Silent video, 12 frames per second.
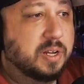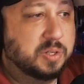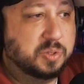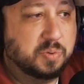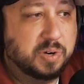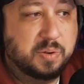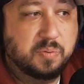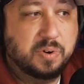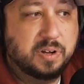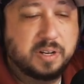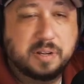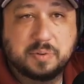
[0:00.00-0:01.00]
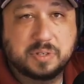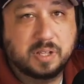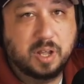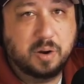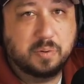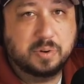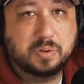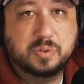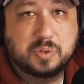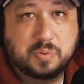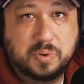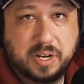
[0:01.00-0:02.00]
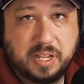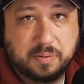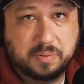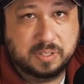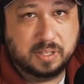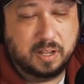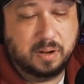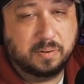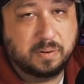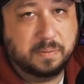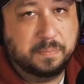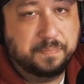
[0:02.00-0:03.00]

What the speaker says: 21, it was lower. 20, it was lower.